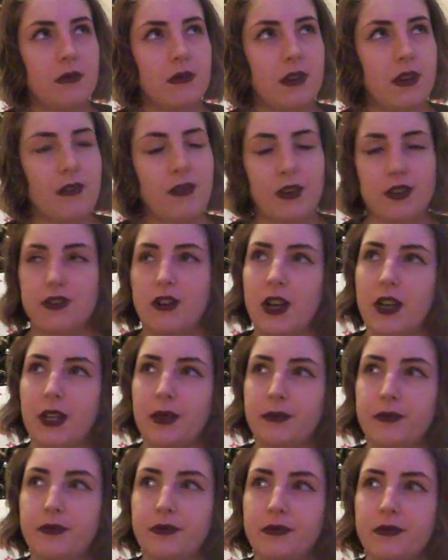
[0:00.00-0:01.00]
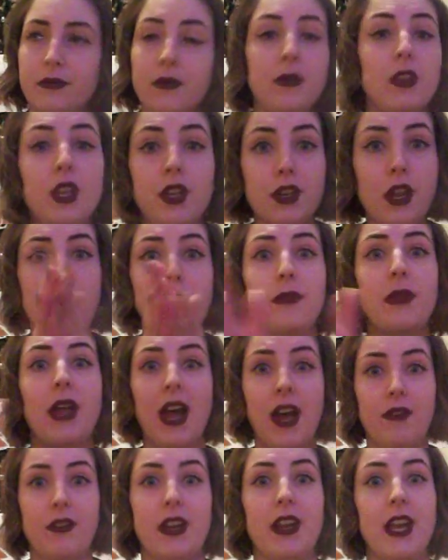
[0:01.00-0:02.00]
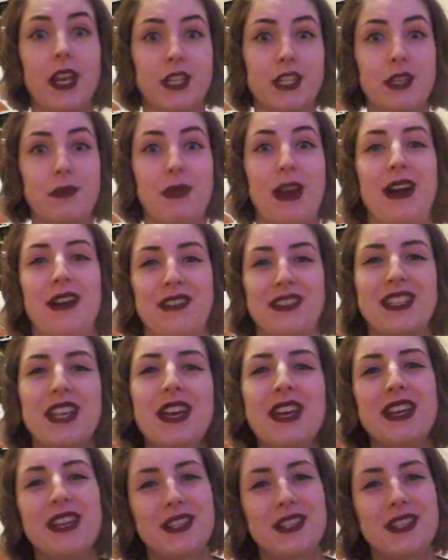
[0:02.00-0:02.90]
I've lost track now. Nope, I haven't. HD brows.